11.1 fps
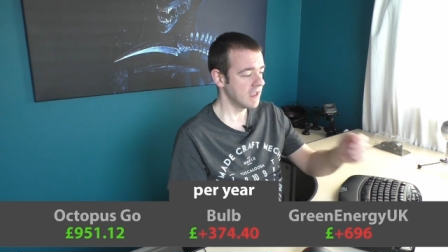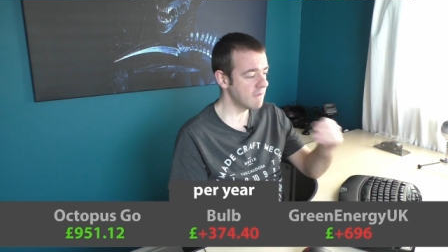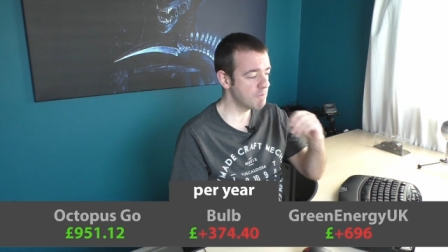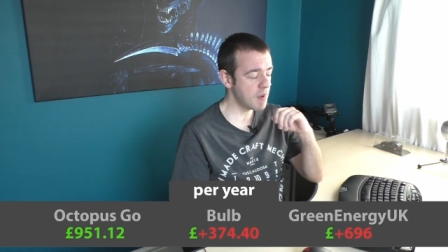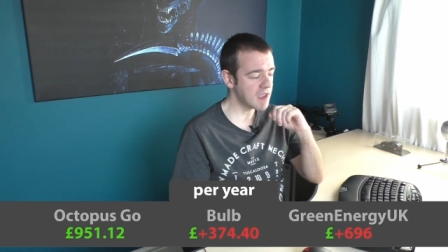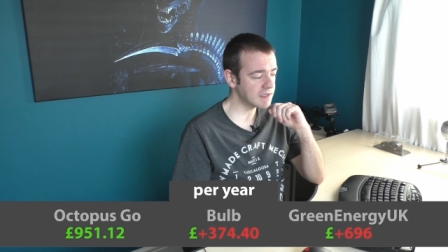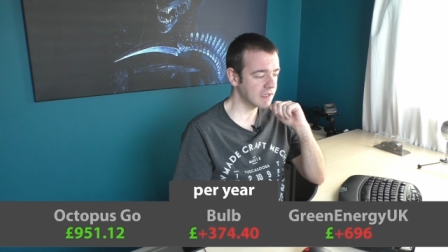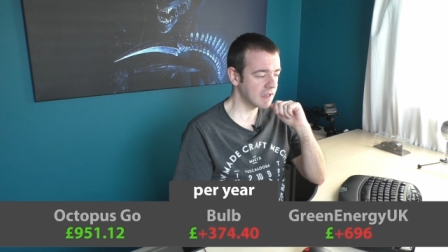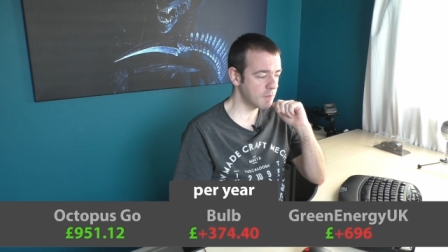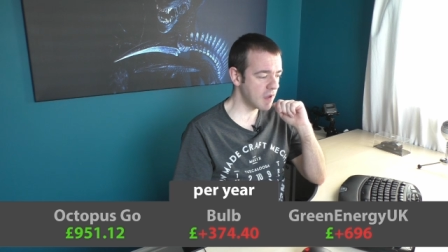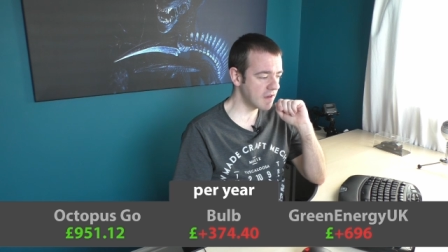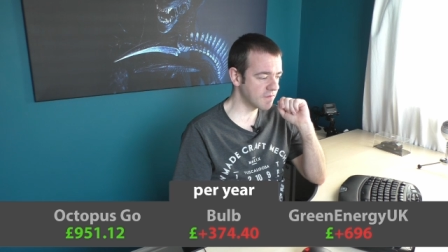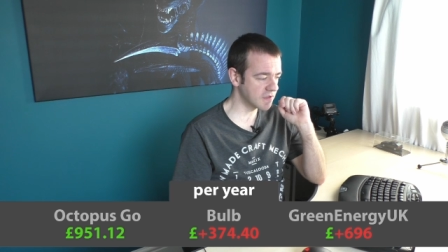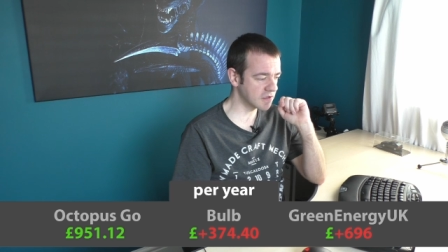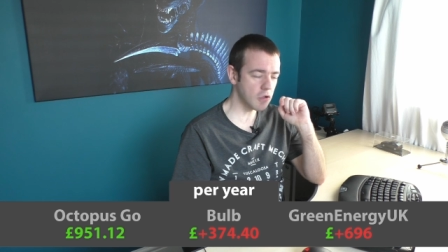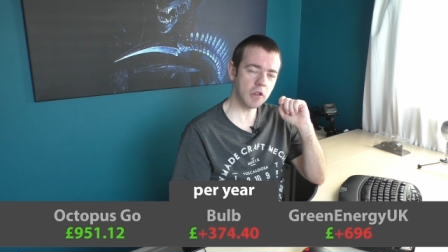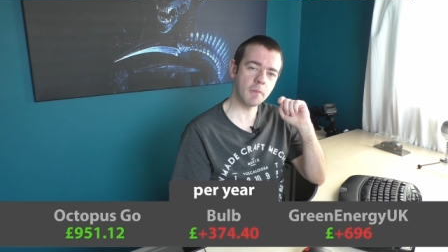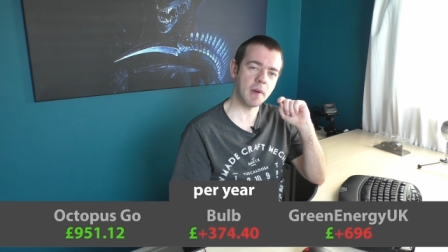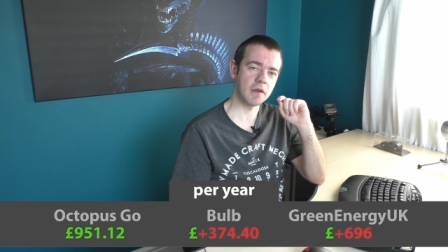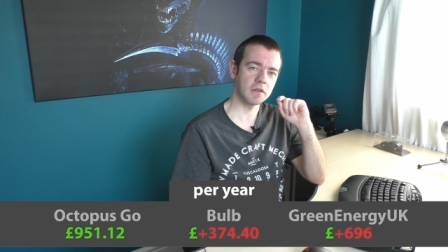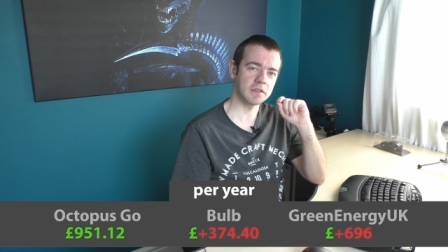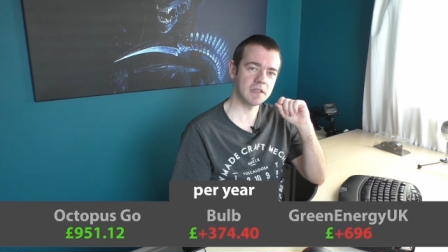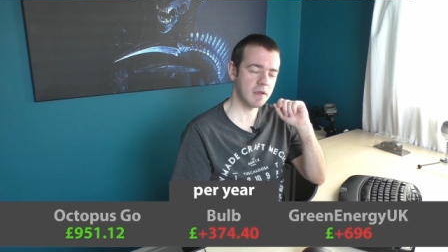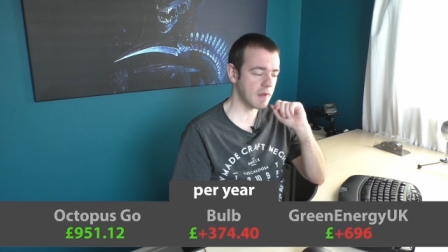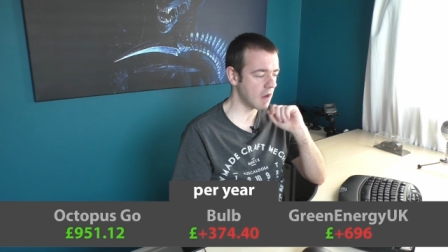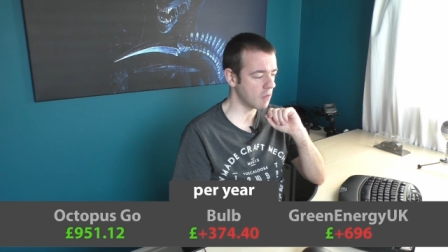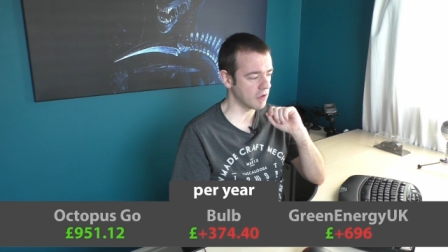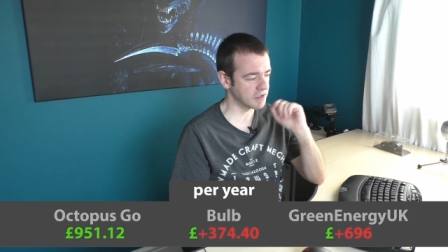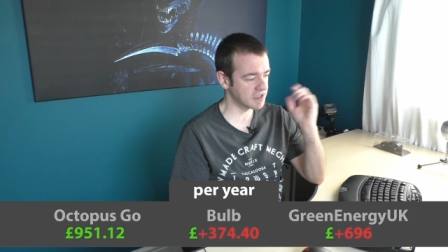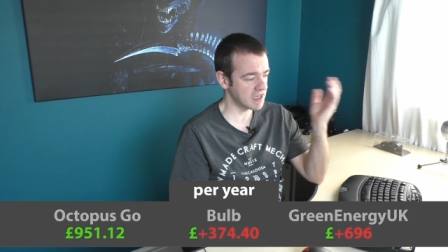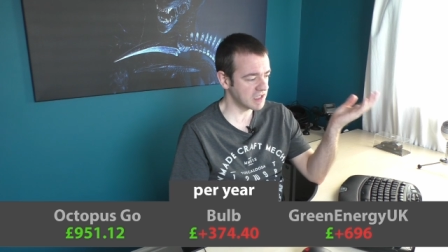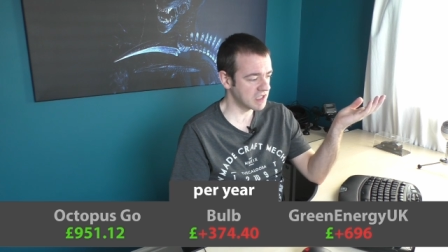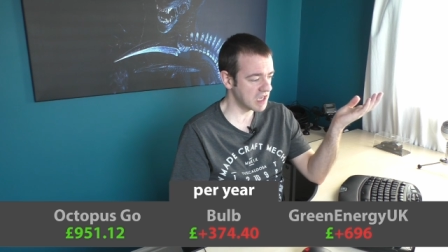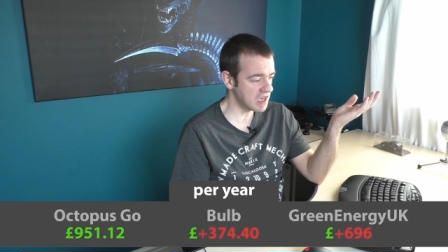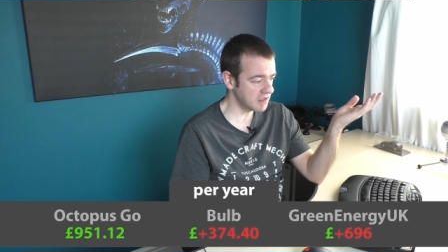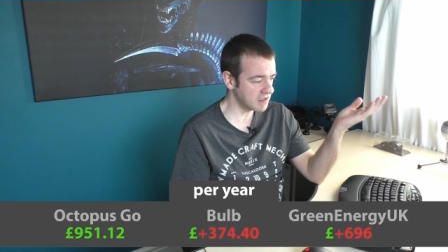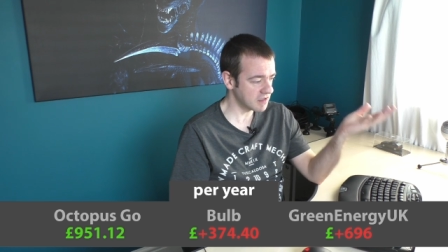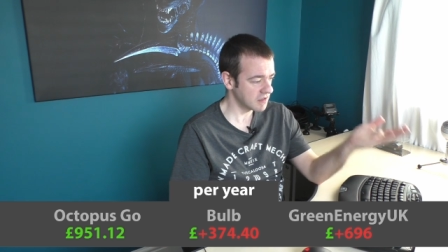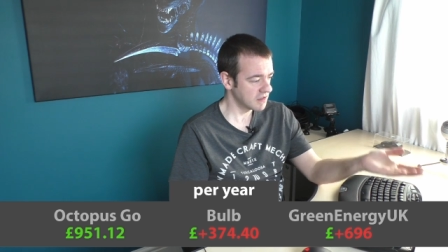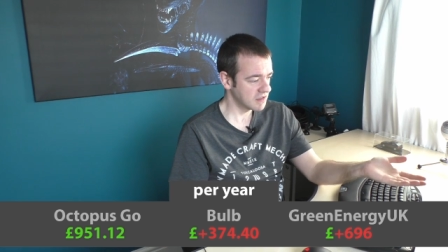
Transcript: you've basically paid for solar panels in about, what, six years?